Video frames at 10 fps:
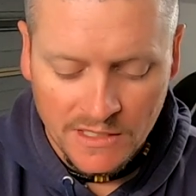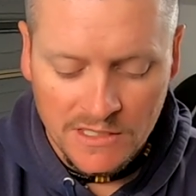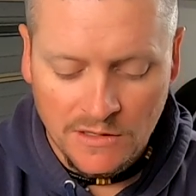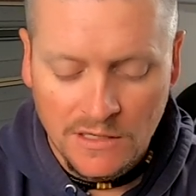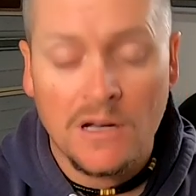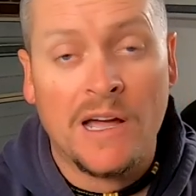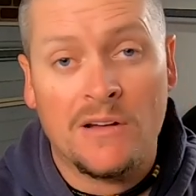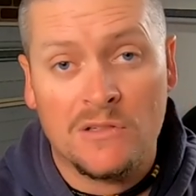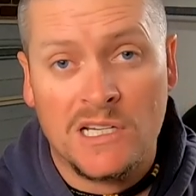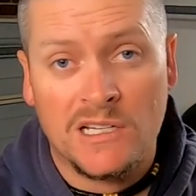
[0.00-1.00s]
So I don't know
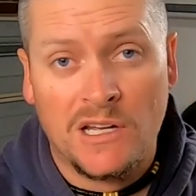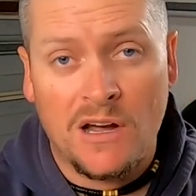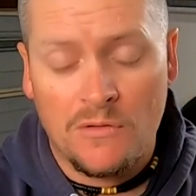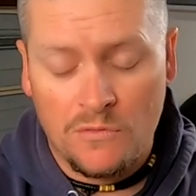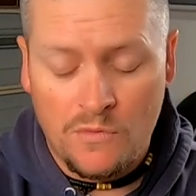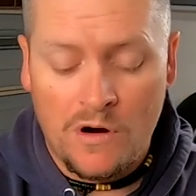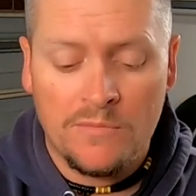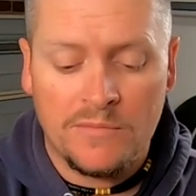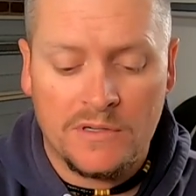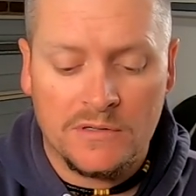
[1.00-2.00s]
how it's going to go with
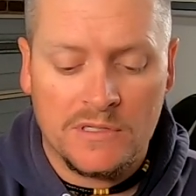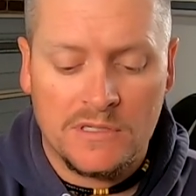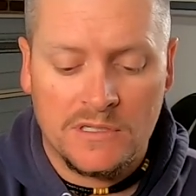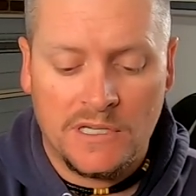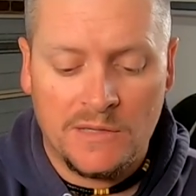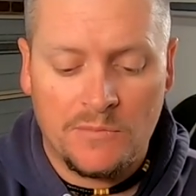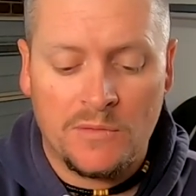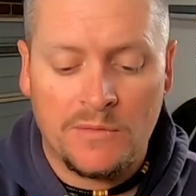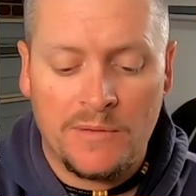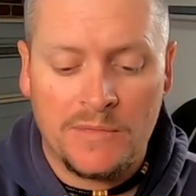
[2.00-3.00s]
rope because it
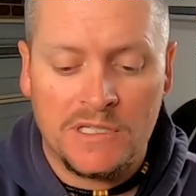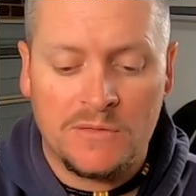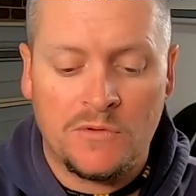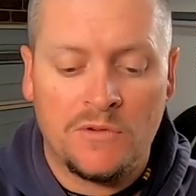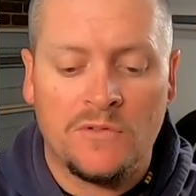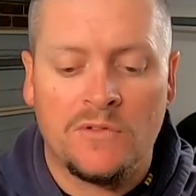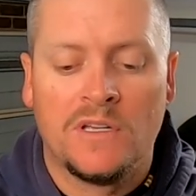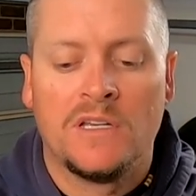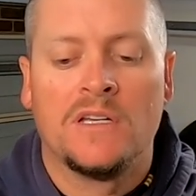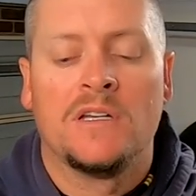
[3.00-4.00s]
probably won't be as smooth,
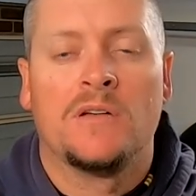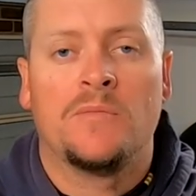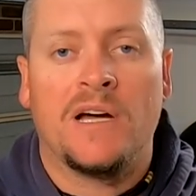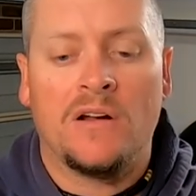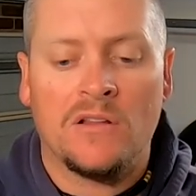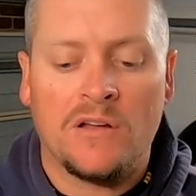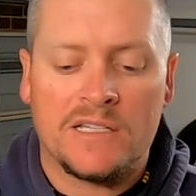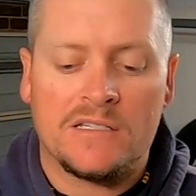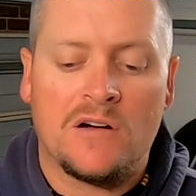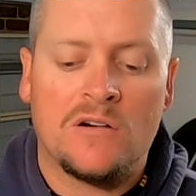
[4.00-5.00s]
but I
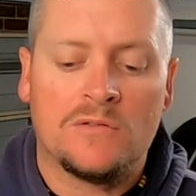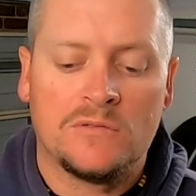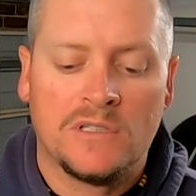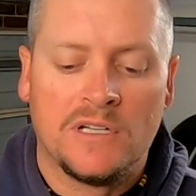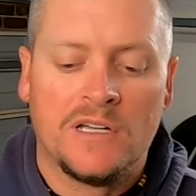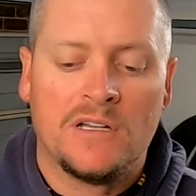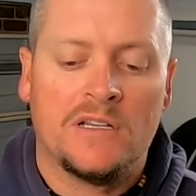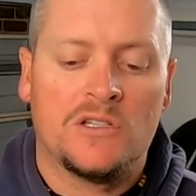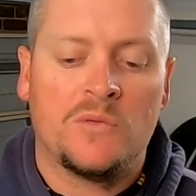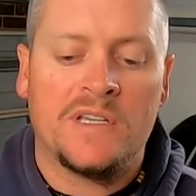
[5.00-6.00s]
like to hold
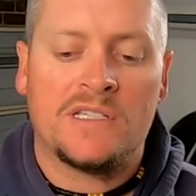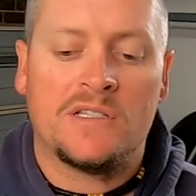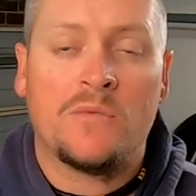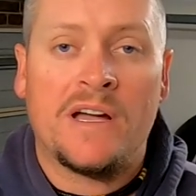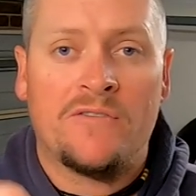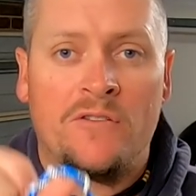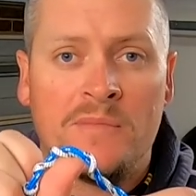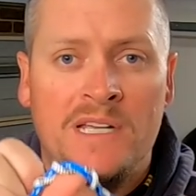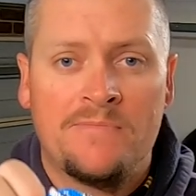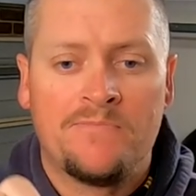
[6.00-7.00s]
the twists away
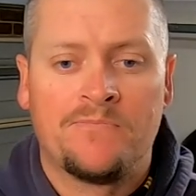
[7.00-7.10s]
from me,